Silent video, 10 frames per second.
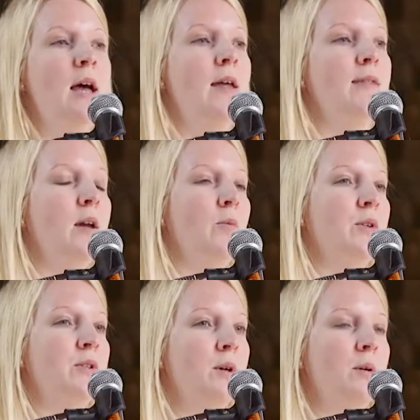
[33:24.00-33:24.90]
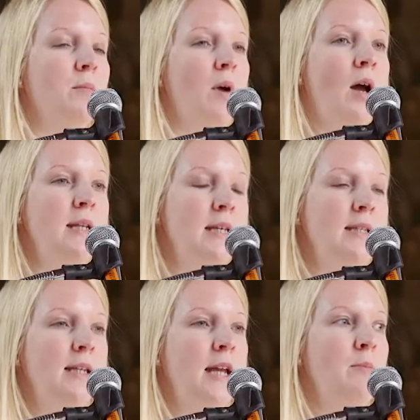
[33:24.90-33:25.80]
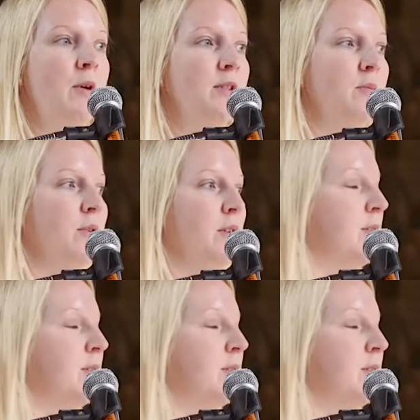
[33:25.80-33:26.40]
And there were some ideas that came up, some of the